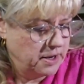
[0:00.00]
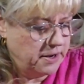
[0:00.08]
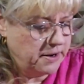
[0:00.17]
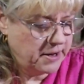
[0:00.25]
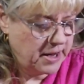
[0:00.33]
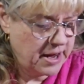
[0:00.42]

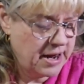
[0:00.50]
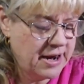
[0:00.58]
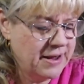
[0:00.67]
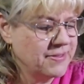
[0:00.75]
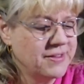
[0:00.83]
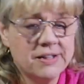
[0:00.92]
Okay,
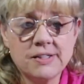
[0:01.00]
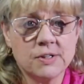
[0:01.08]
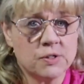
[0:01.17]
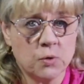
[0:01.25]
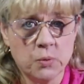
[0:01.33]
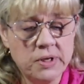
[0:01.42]
this
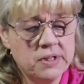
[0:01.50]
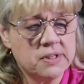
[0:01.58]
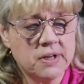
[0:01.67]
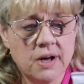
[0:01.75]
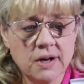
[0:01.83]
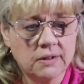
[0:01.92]
is a
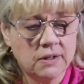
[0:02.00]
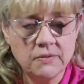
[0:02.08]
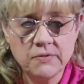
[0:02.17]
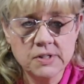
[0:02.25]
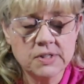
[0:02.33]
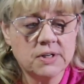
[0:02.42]
restock.
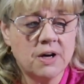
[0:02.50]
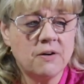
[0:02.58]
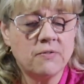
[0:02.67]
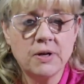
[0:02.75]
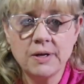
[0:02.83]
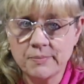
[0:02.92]
Love this
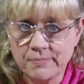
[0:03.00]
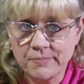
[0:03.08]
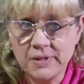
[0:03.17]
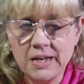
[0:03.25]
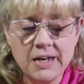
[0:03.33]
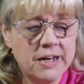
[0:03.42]
stuff.
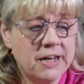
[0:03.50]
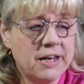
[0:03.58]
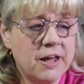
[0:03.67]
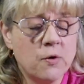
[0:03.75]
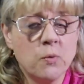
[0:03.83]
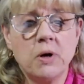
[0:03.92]
Needed
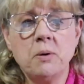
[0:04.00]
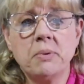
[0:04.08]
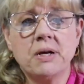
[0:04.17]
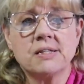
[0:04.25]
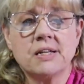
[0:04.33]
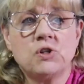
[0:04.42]
another one
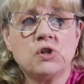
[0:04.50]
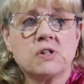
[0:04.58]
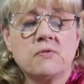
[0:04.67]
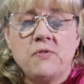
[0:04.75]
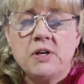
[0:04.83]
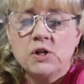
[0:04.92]
because I
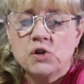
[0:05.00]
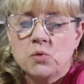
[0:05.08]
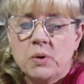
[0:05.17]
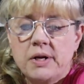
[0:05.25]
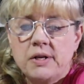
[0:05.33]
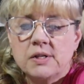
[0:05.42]
just finished
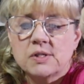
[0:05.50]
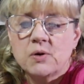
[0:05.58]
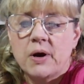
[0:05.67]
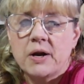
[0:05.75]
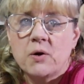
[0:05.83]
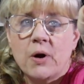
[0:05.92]
one, so
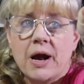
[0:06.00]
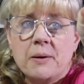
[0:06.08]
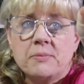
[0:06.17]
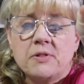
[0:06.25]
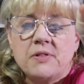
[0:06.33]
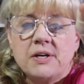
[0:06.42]
I
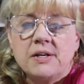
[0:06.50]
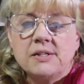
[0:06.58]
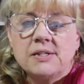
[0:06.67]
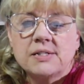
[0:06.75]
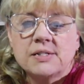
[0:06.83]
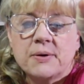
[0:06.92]
grabbed
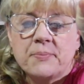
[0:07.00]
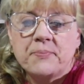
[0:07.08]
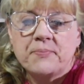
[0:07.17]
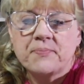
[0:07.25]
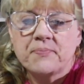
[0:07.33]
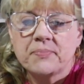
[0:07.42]
this.
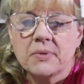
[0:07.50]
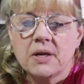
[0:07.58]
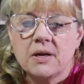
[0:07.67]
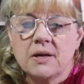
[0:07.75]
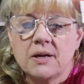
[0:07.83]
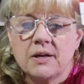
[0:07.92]

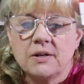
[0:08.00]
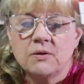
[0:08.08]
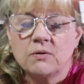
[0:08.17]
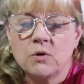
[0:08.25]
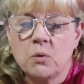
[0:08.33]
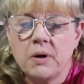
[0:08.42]

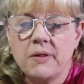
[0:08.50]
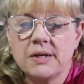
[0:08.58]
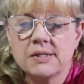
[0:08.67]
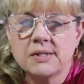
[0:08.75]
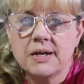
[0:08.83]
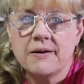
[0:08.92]
Don't know why
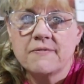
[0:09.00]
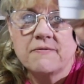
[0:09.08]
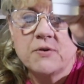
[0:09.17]
that's not